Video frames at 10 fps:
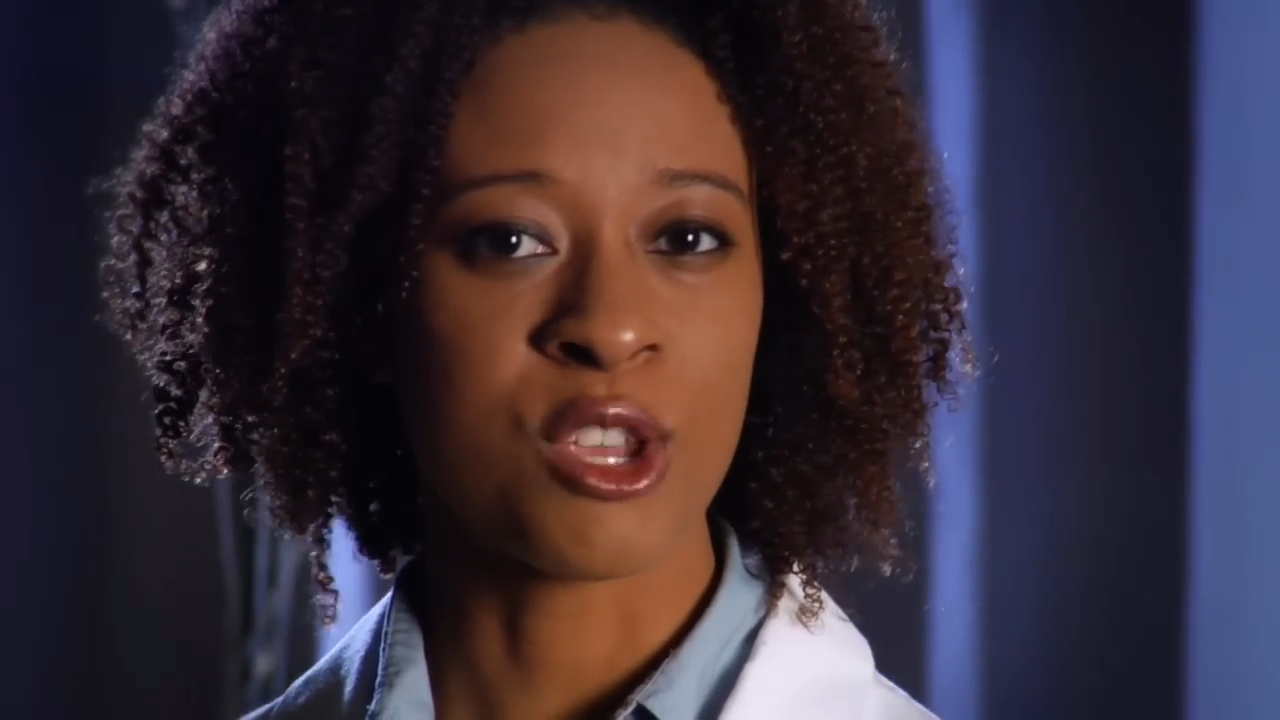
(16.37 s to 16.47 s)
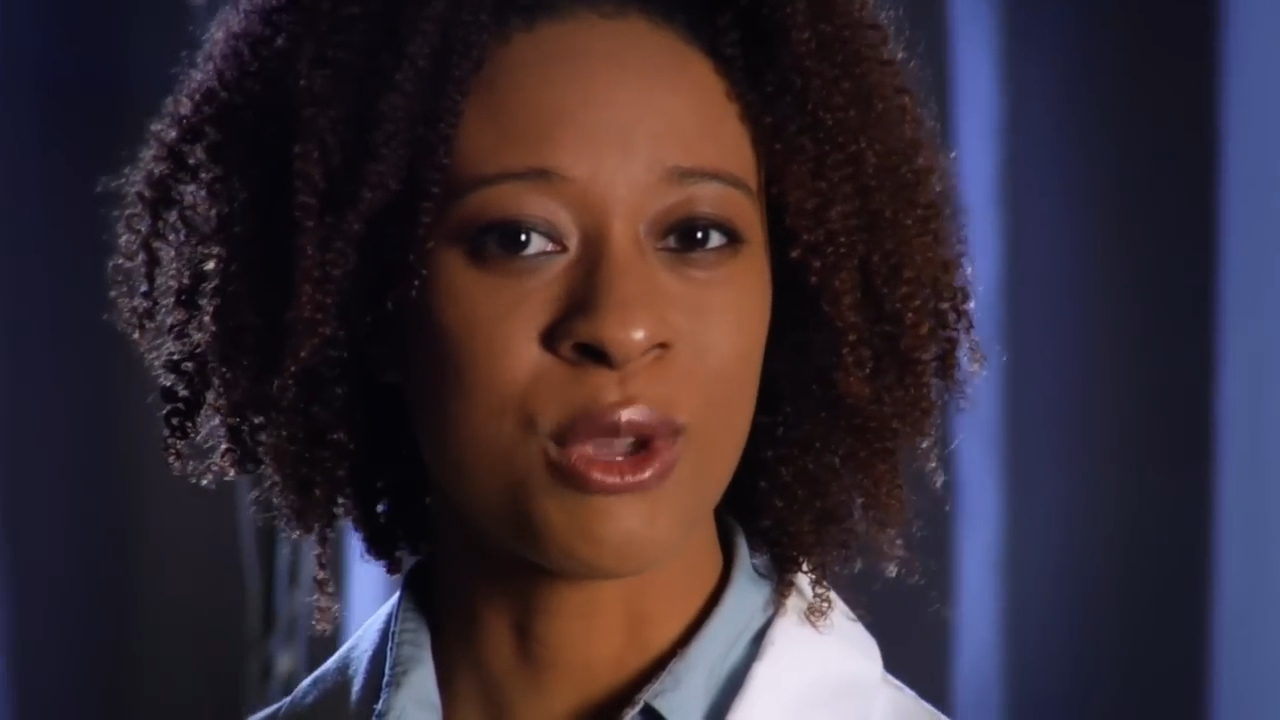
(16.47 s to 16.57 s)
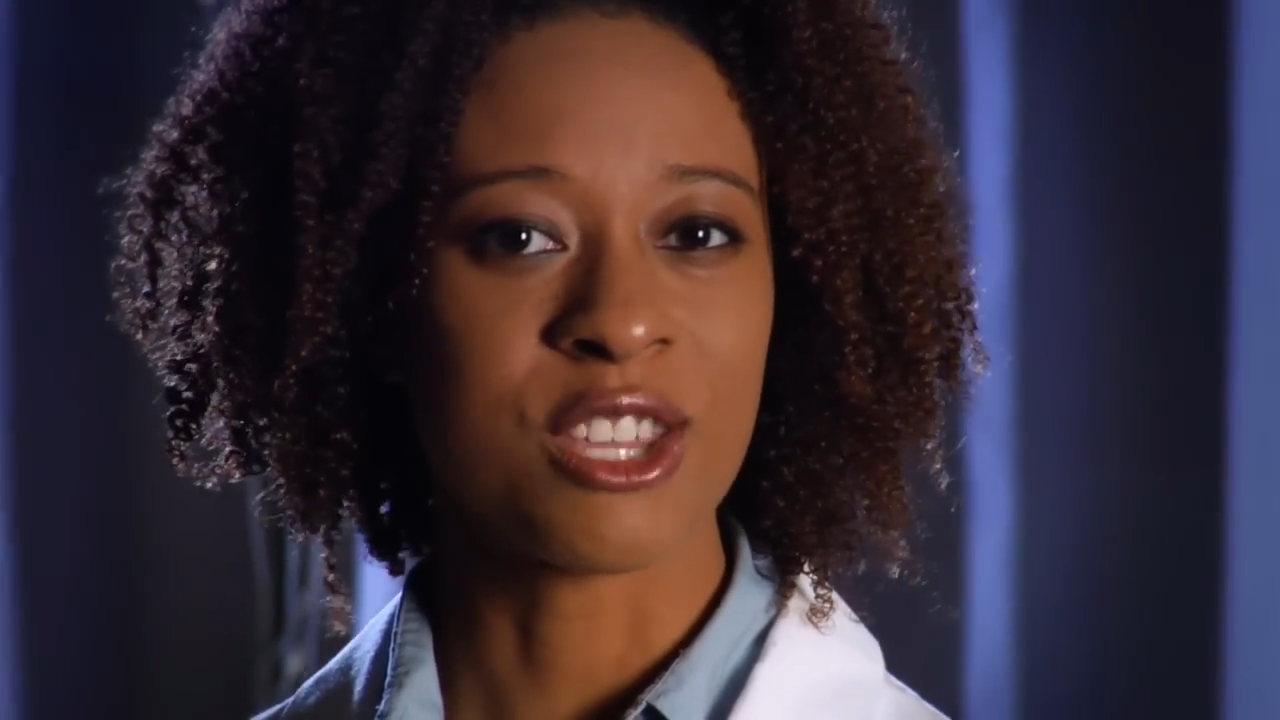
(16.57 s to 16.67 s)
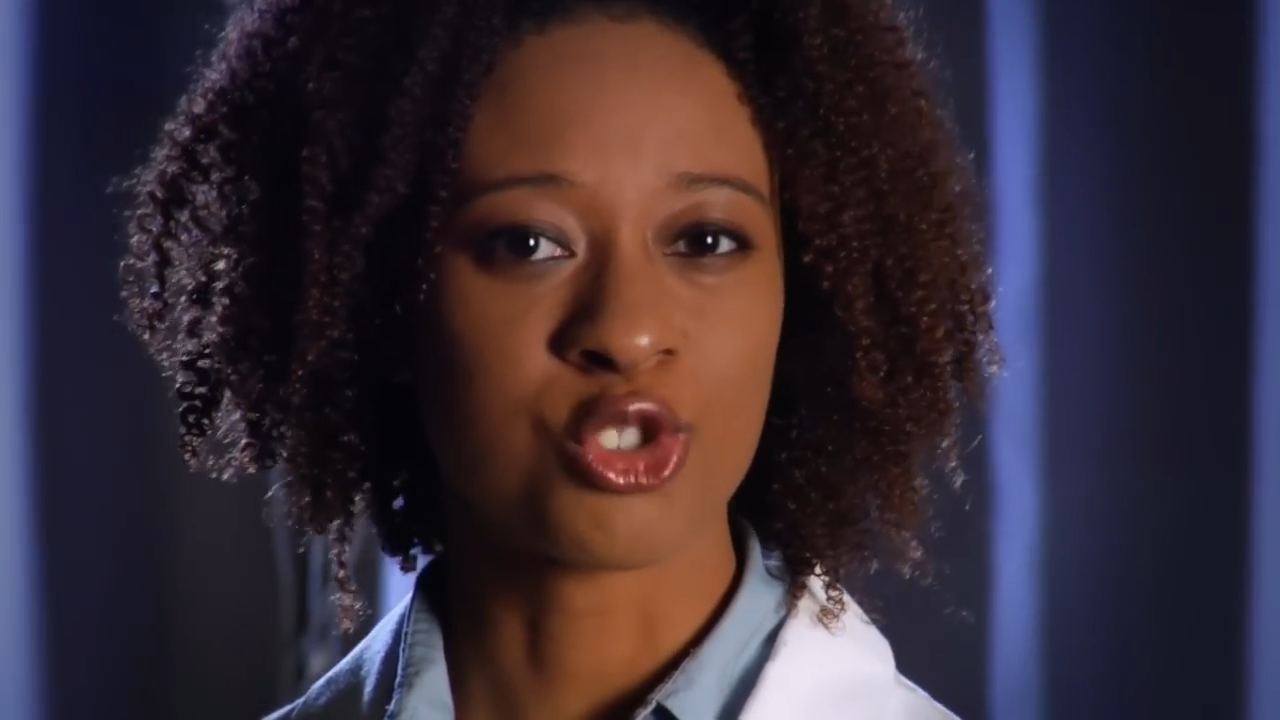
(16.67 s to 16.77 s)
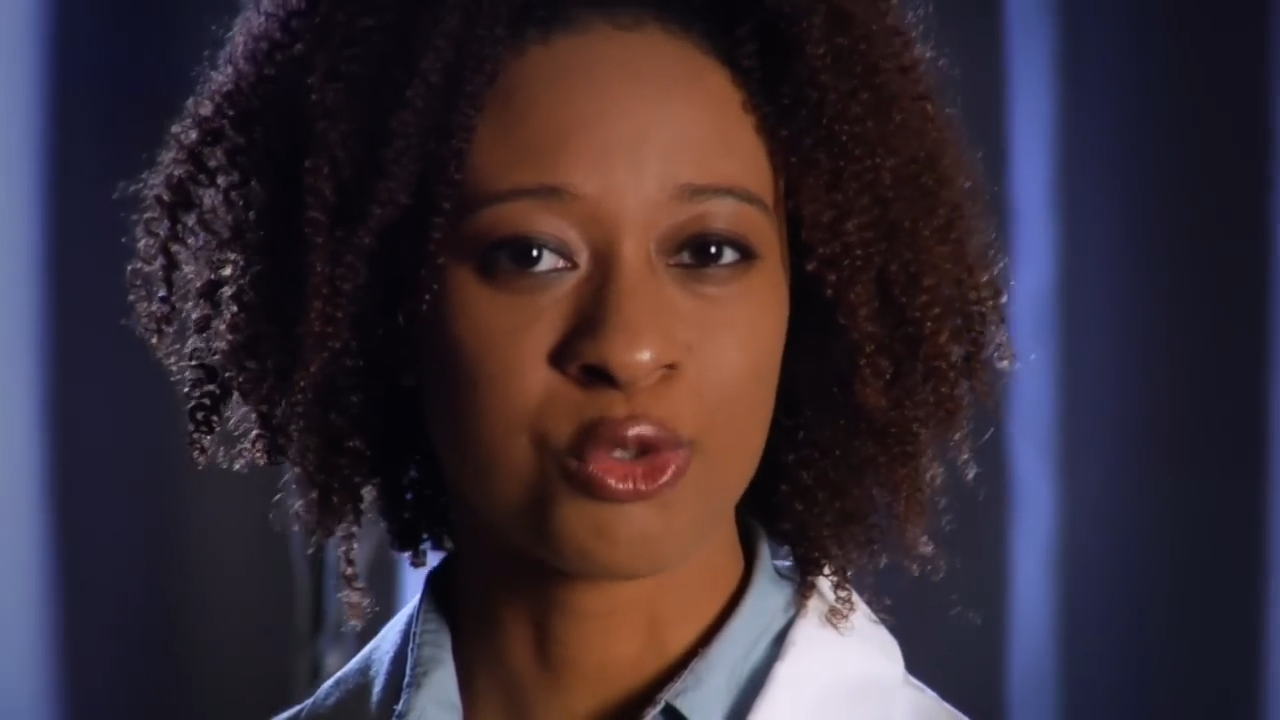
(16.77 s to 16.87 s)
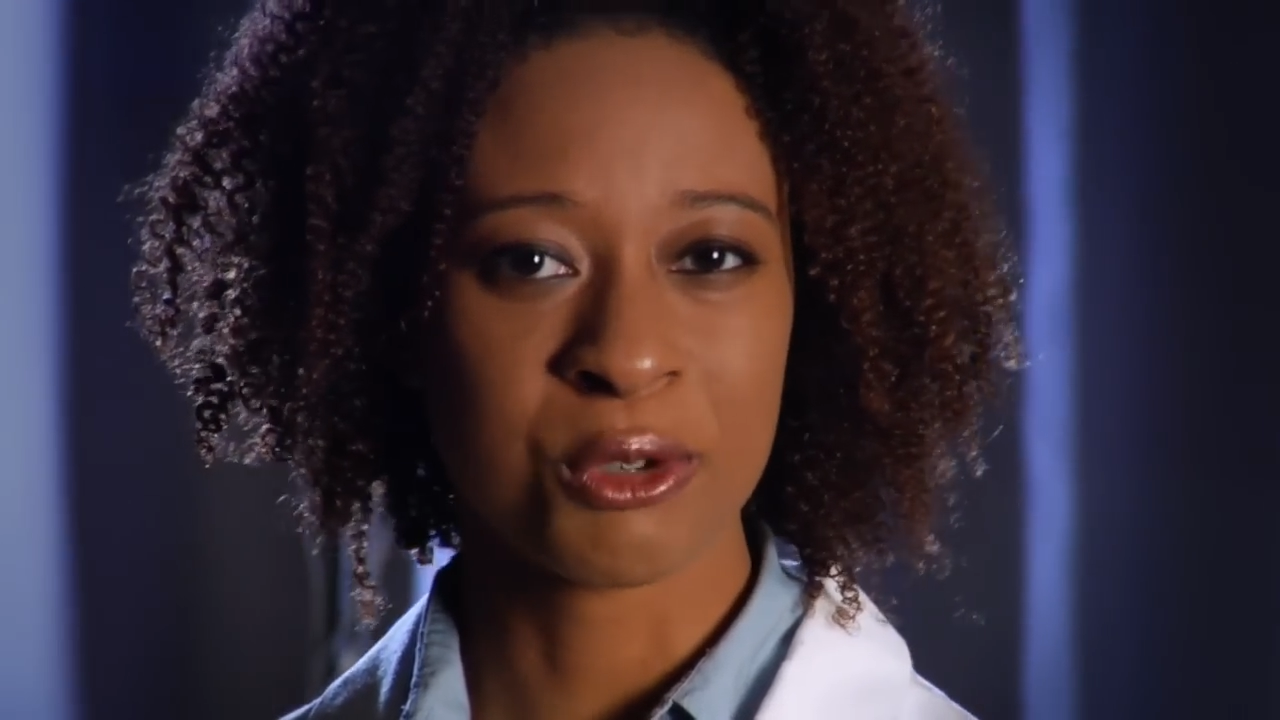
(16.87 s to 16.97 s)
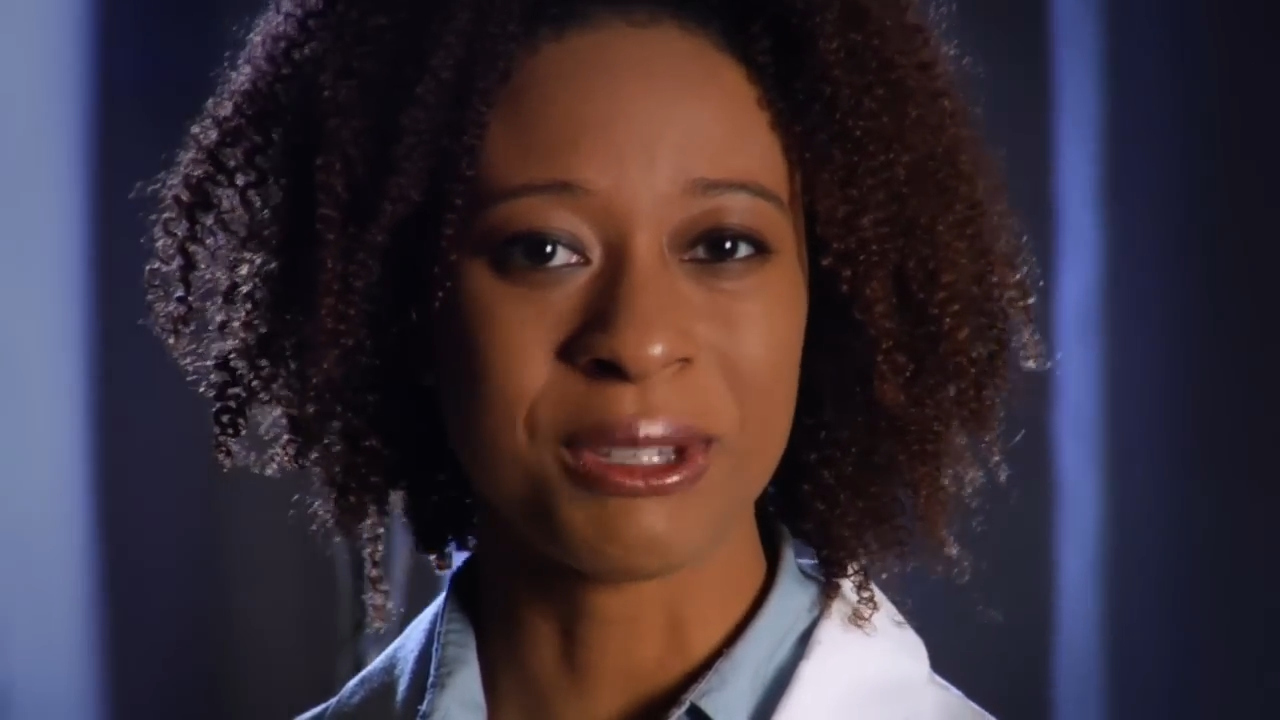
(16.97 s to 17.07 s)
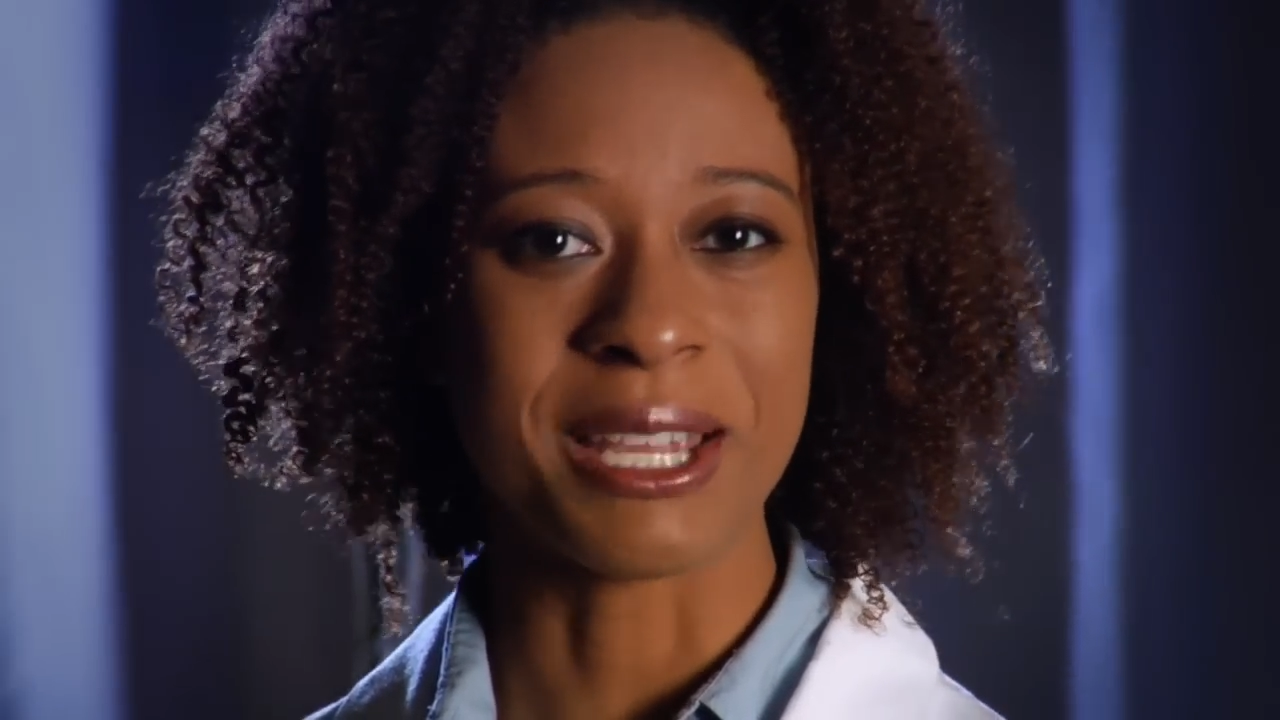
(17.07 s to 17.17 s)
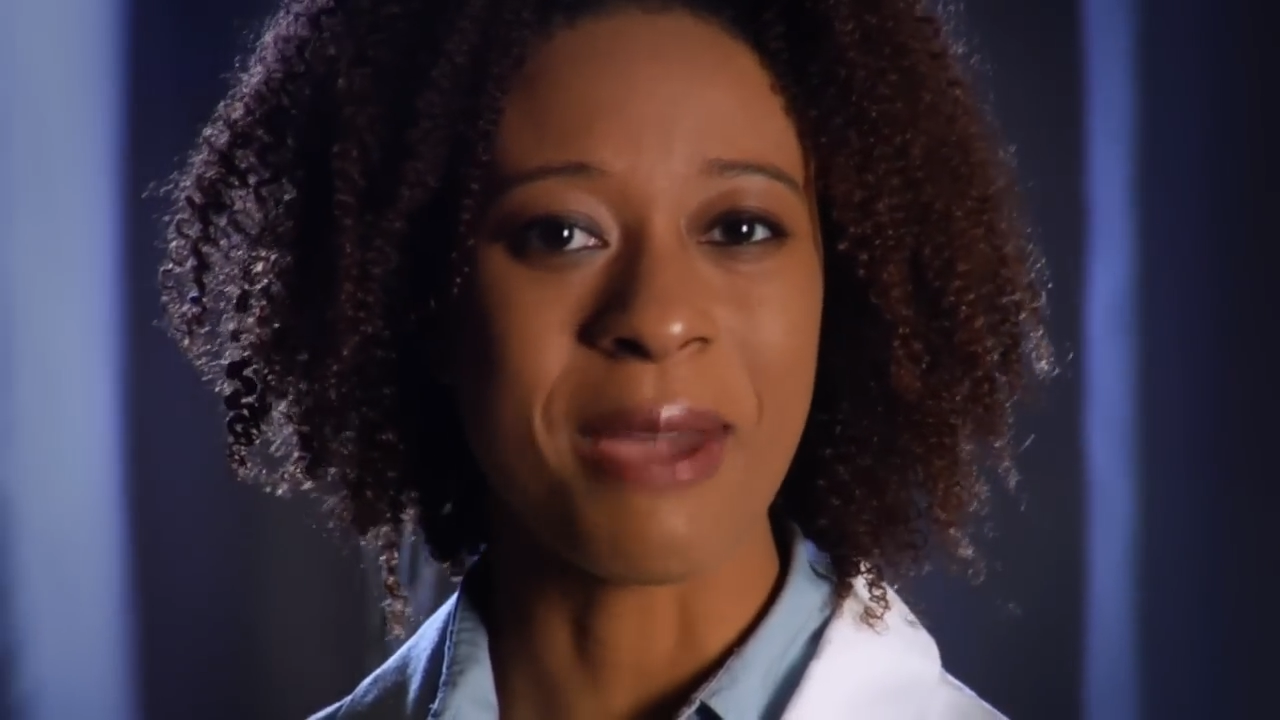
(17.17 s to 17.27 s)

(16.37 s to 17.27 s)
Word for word: you can truly